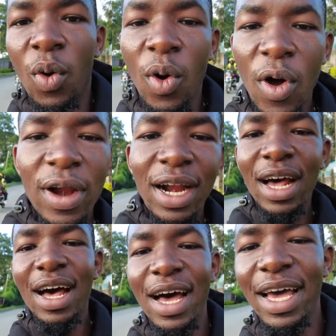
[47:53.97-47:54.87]
All
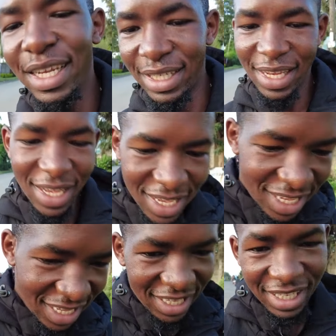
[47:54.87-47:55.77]
right.
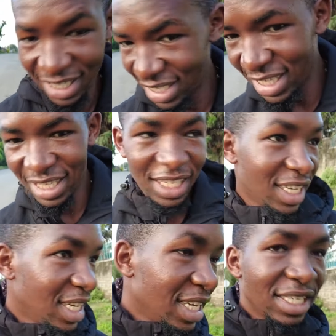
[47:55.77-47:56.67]

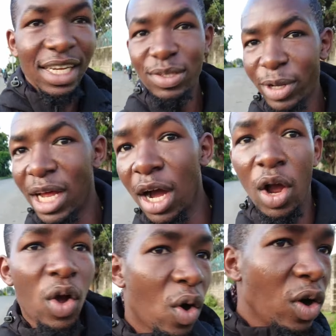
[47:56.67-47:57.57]
It has been a
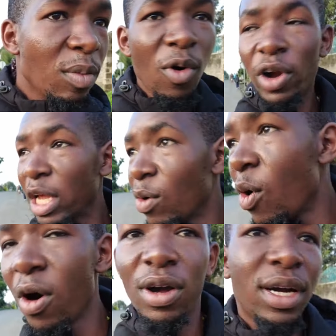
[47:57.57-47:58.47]
good morning
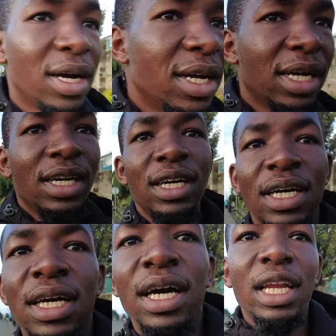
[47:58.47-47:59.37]
walk.
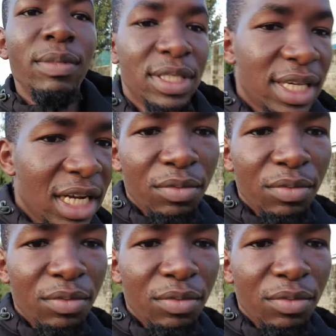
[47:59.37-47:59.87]
Nimesikia